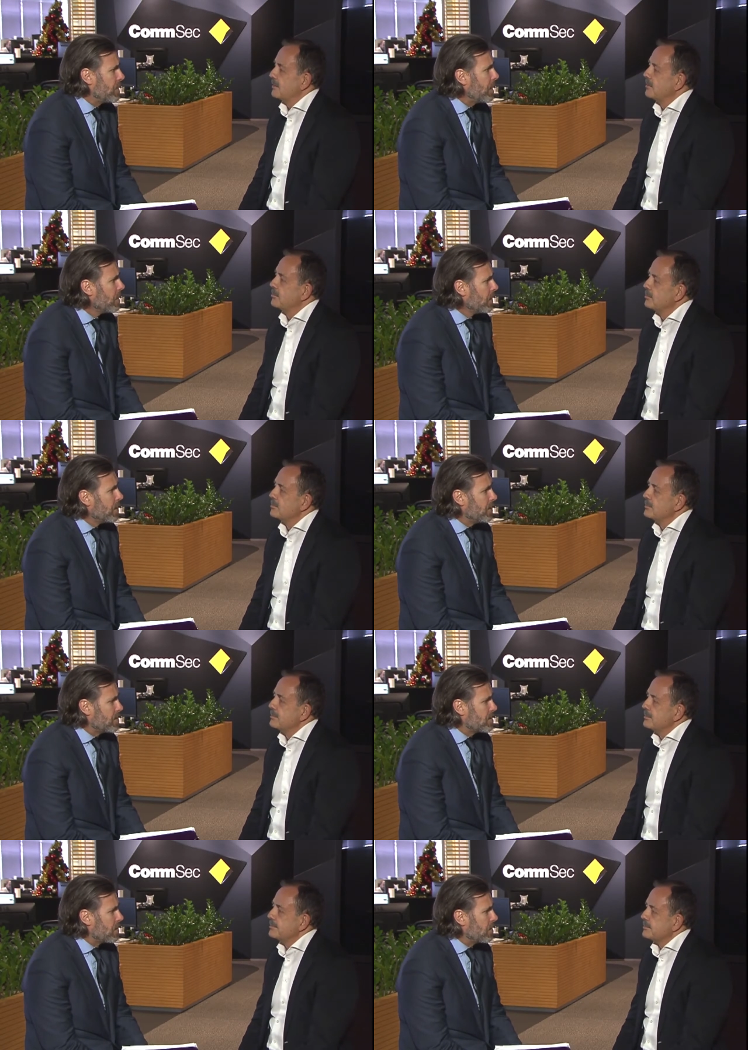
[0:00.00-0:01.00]
Speaker 1: yes. that,
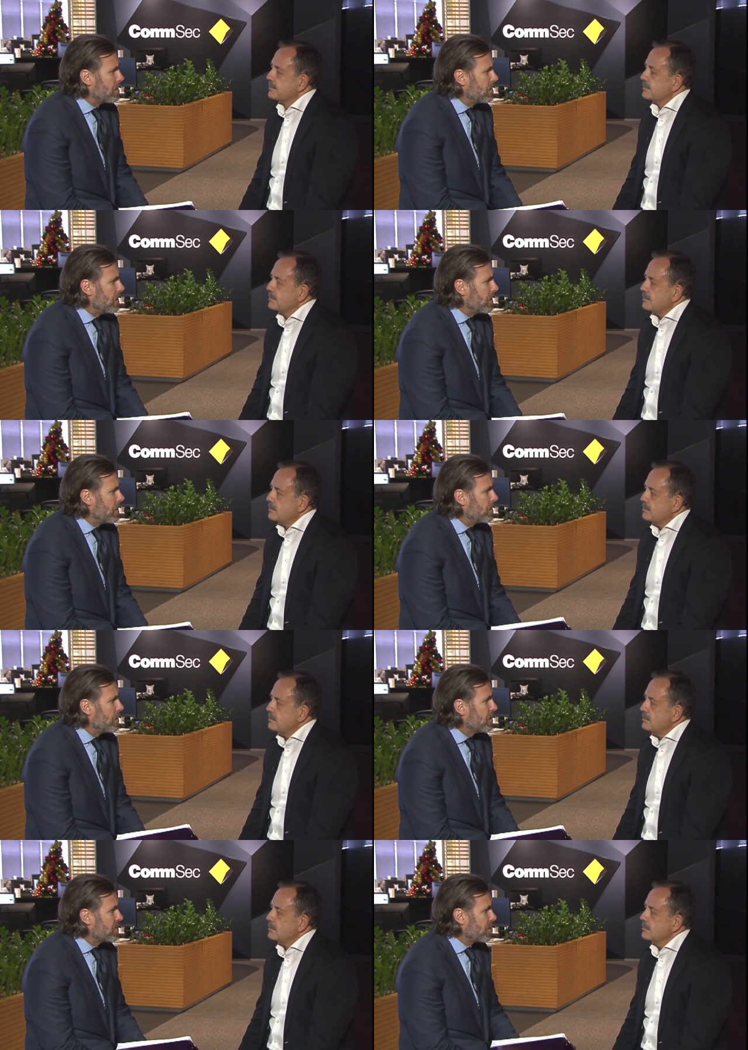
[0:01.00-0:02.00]
is that uh,
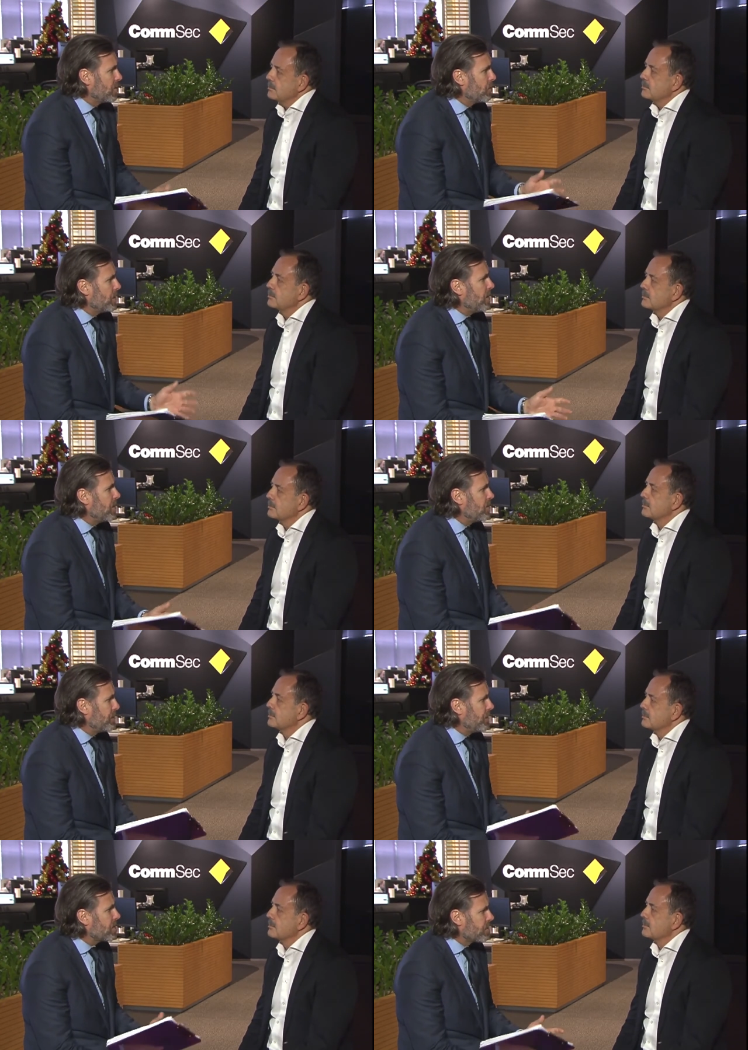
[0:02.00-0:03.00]
security and
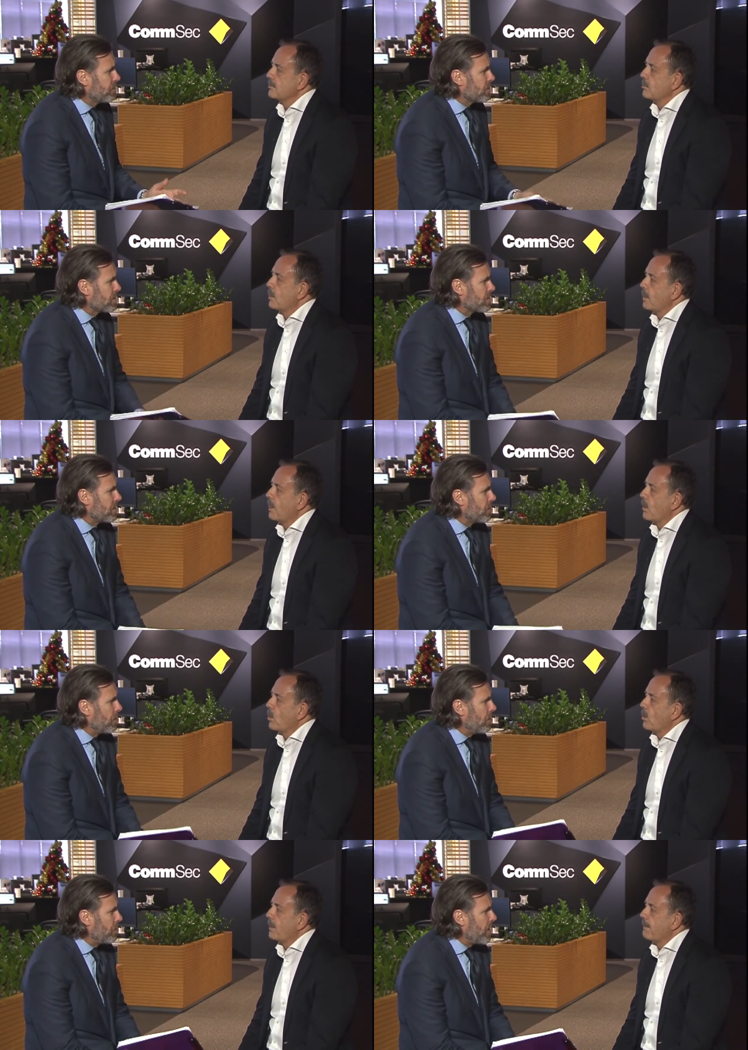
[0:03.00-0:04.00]
defence forces
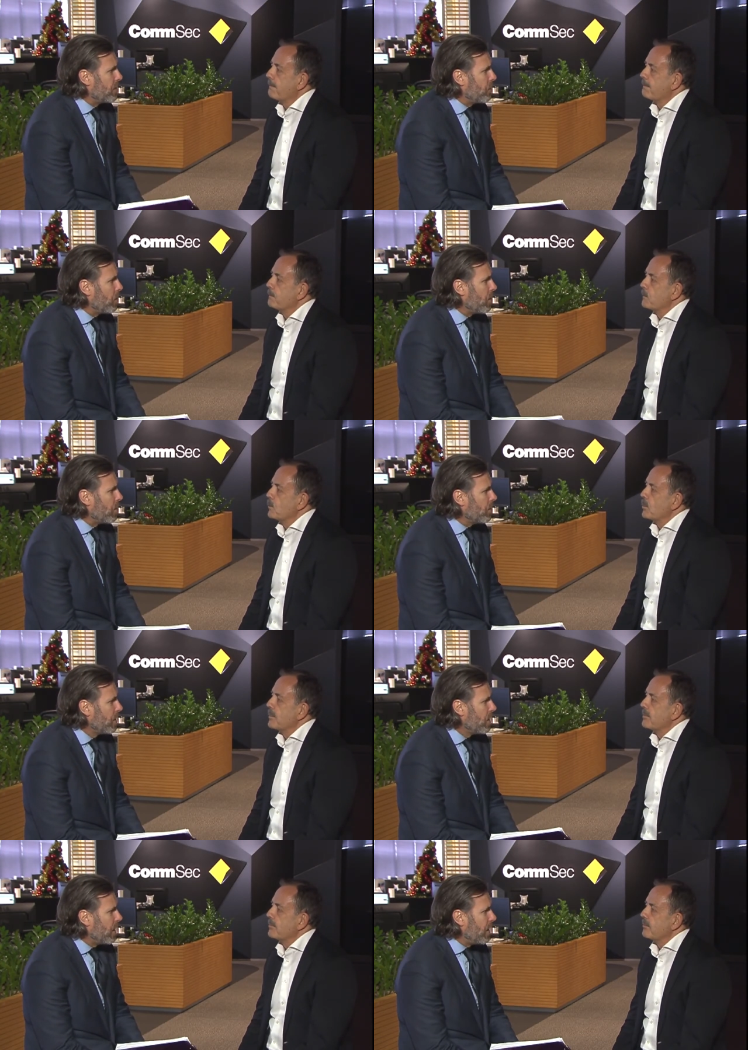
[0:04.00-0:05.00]
around the world
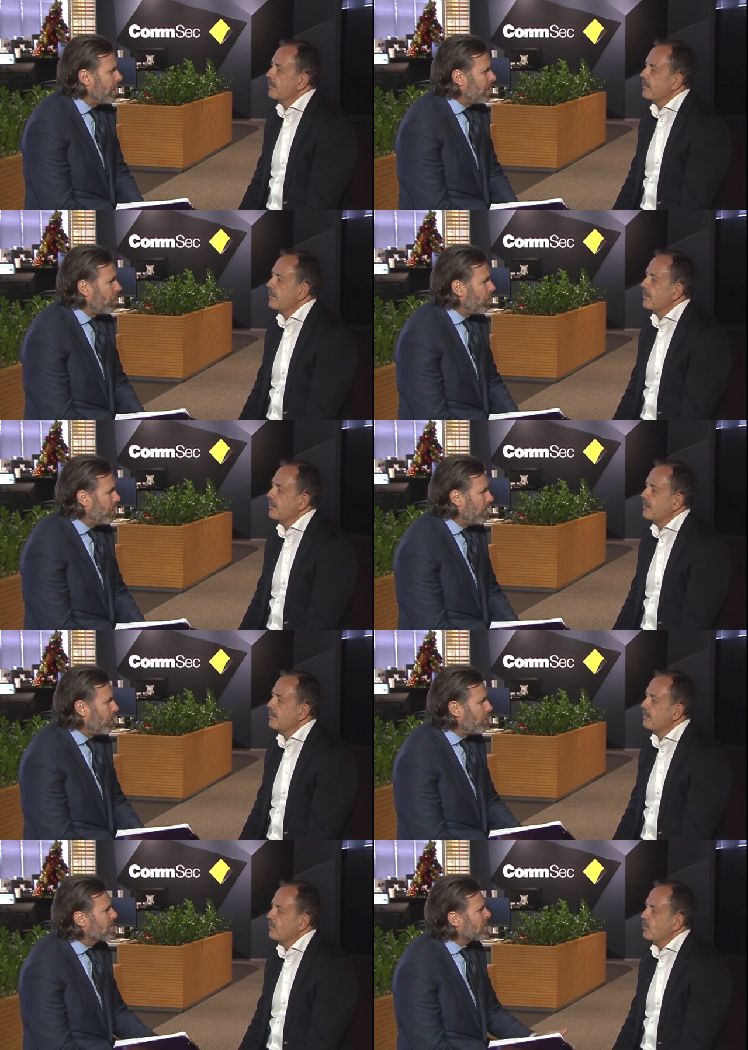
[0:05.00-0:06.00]
are, are,
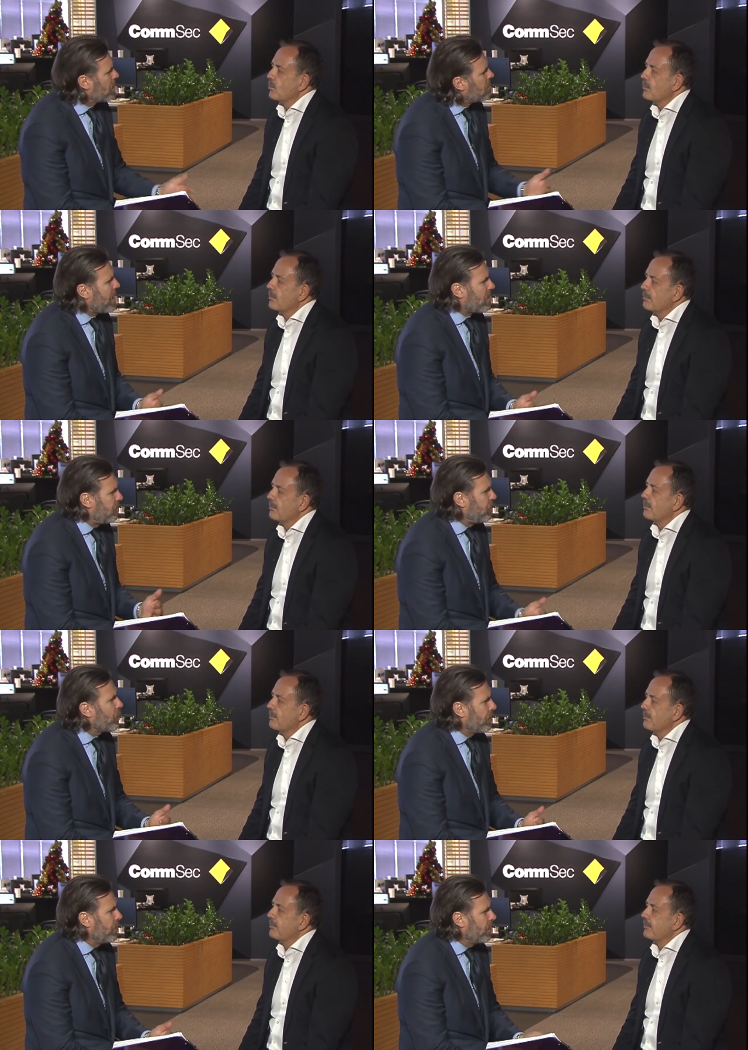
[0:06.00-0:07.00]
almost on the back
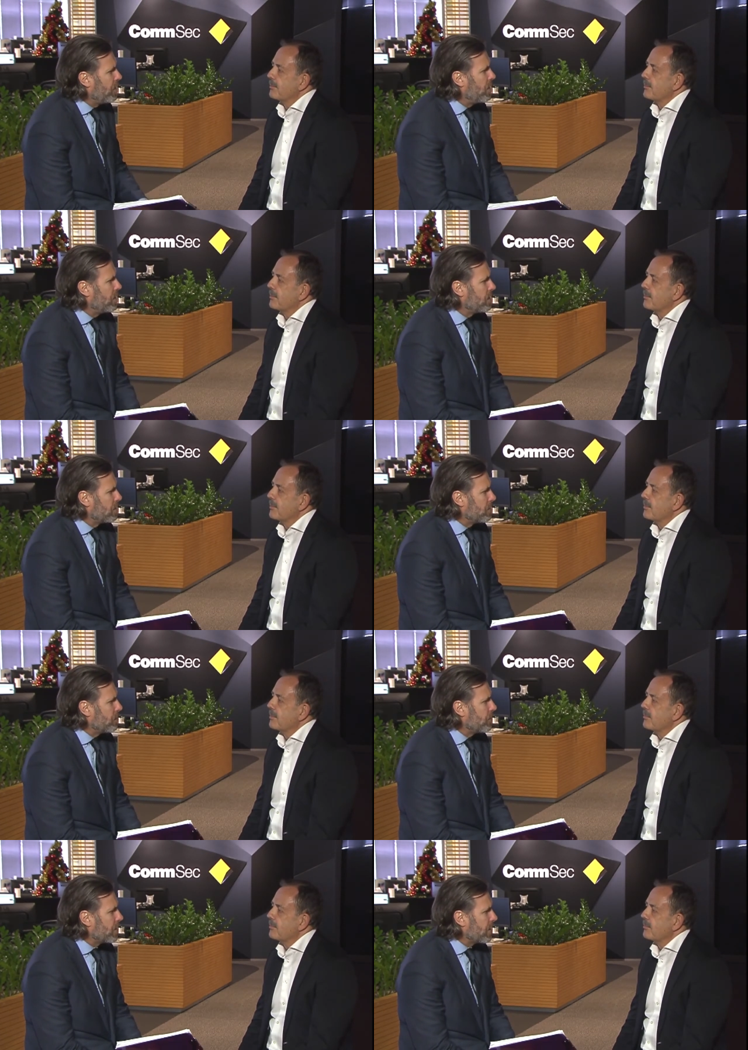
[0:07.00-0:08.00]
foot a, uh, a little
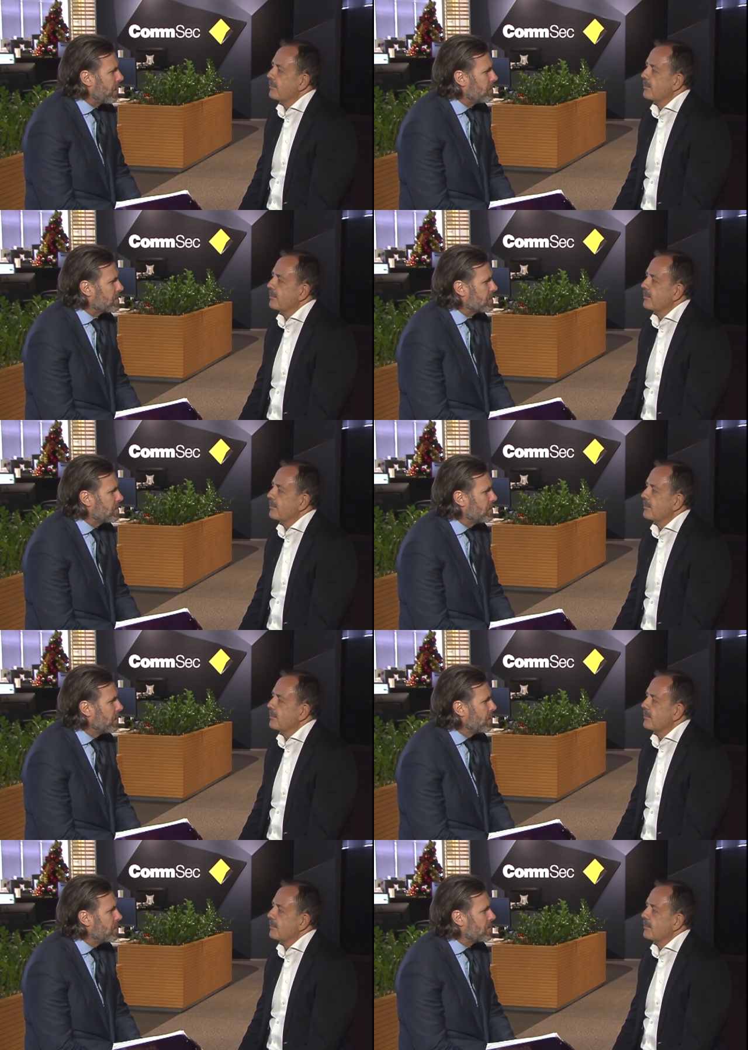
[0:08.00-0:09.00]
bit when it comes to
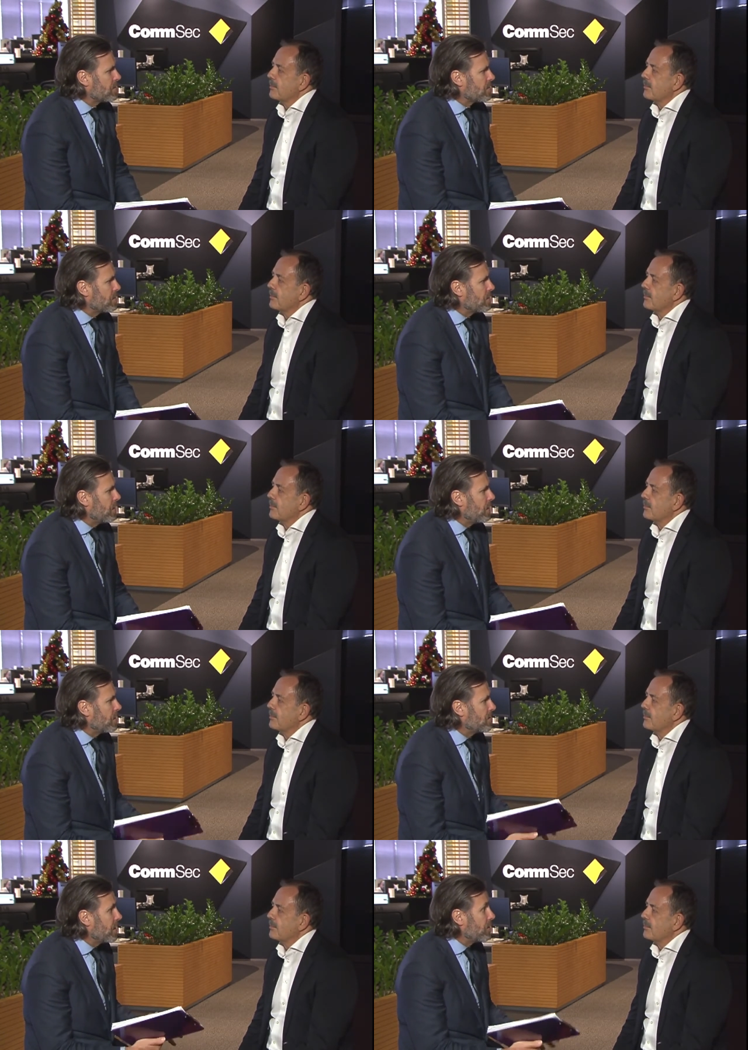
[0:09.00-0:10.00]
this
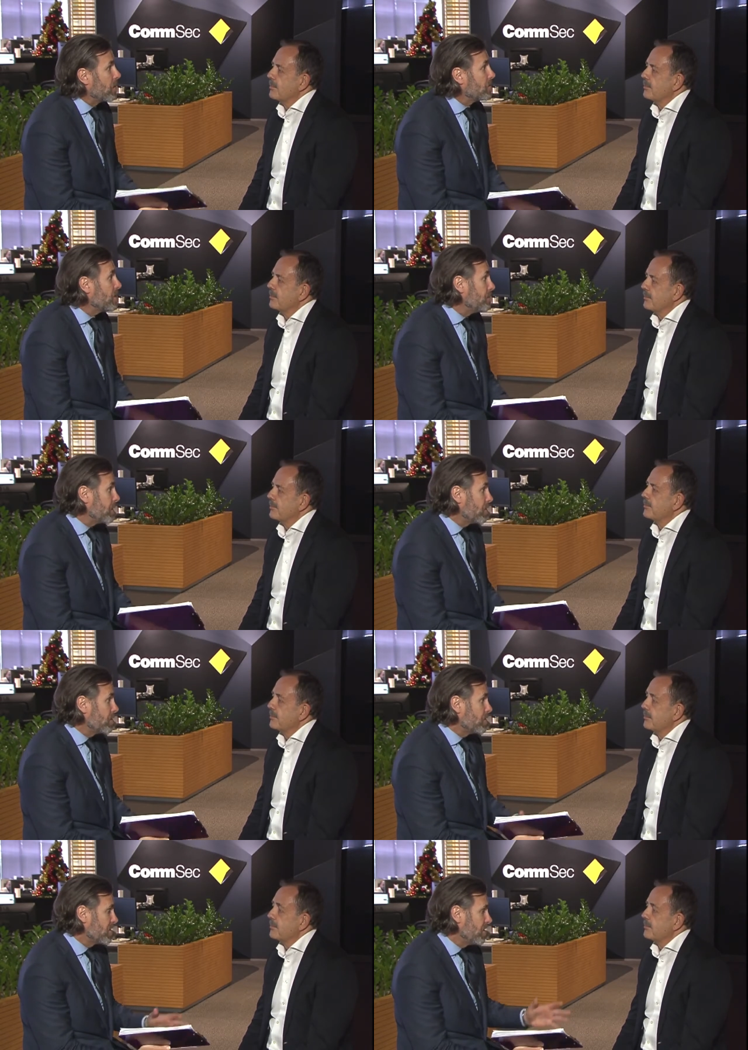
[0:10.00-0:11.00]
uh, technology
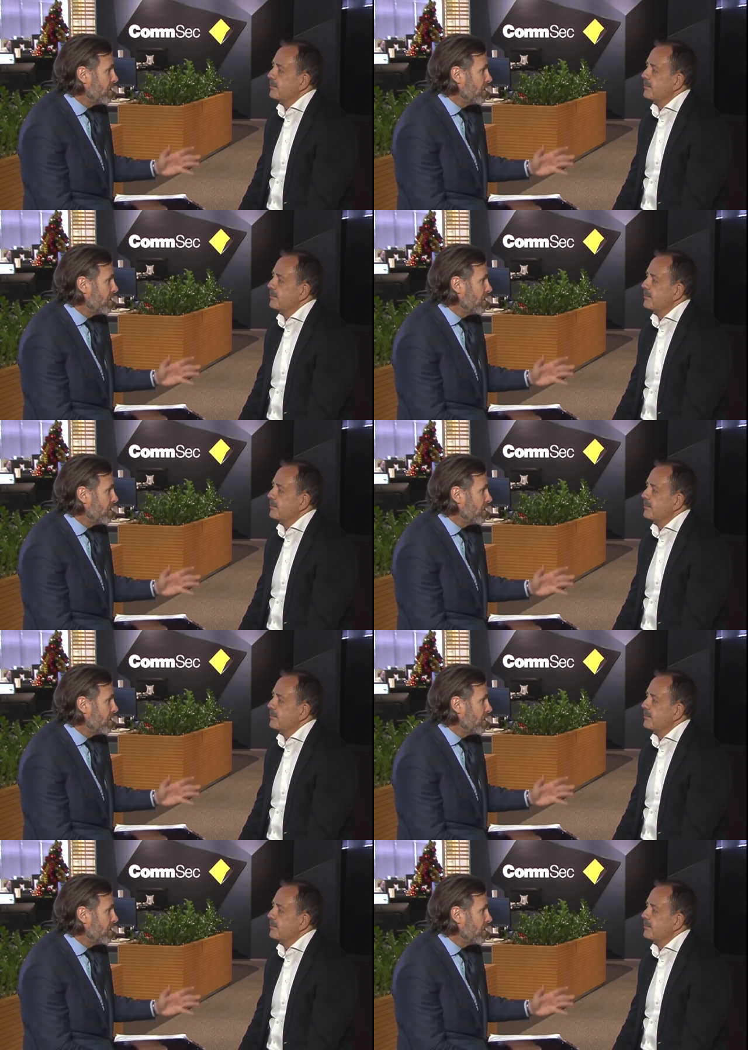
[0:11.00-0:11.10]
because